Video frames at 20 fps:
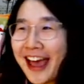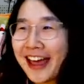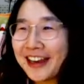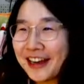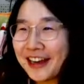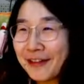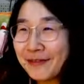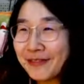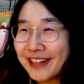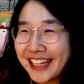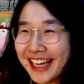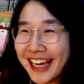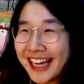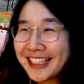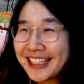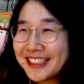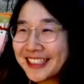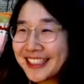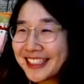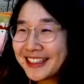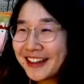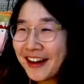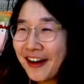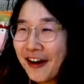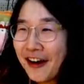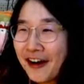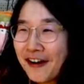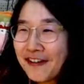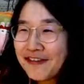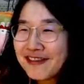application
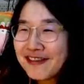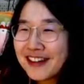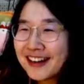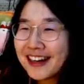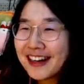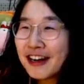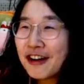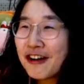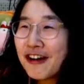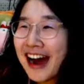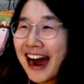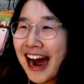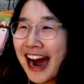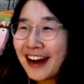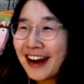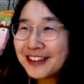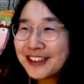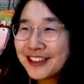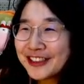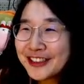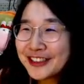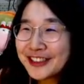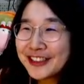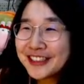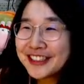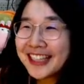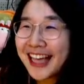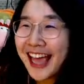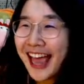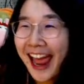of how to use
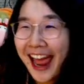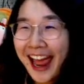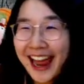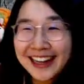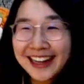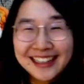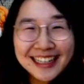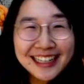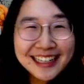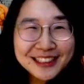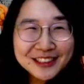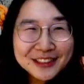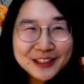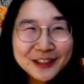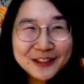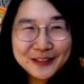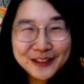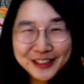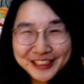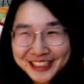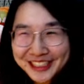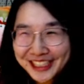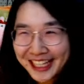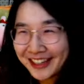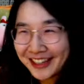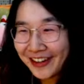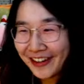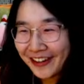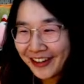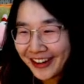anchor to position
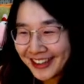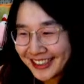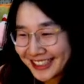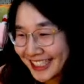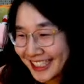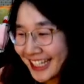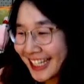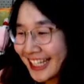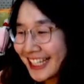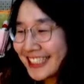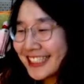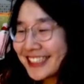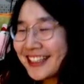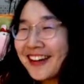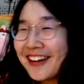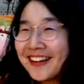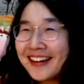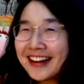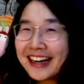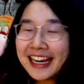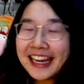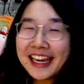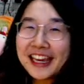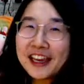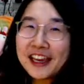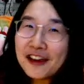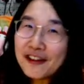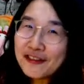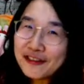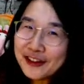nodon. So,
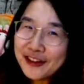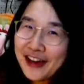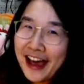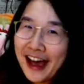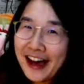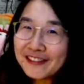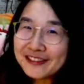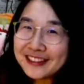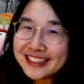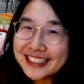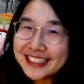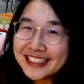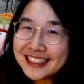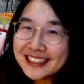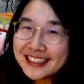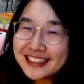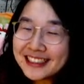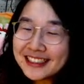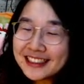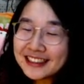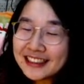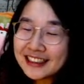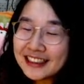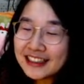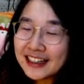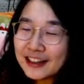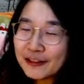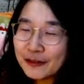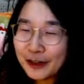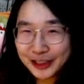if you haven't
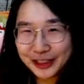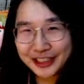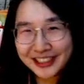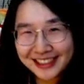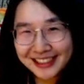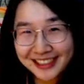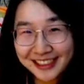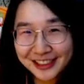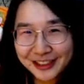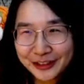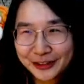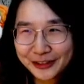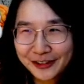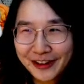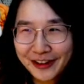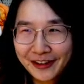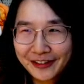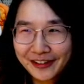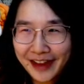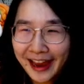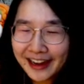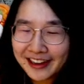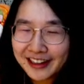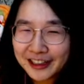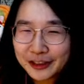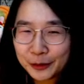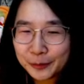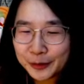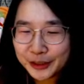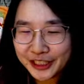watched the tutorial on anchor to
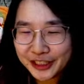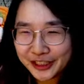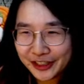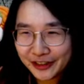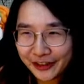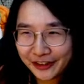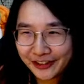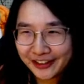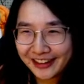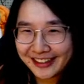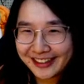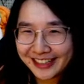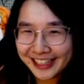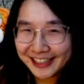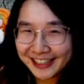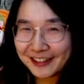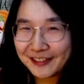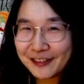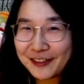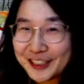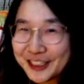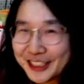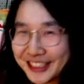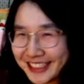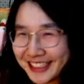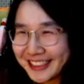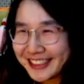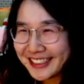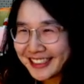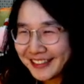position nodon, then watch
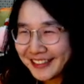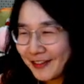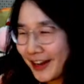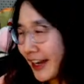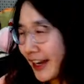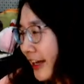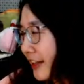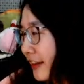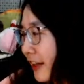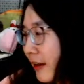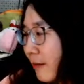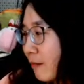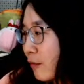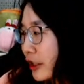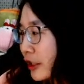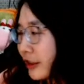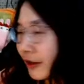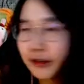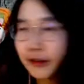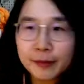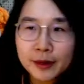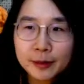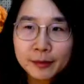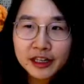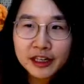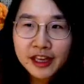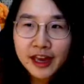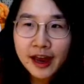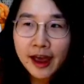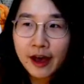it. But I think most of the people
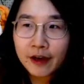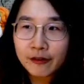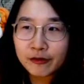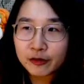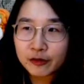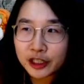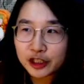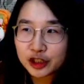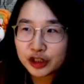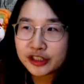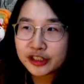here have watched.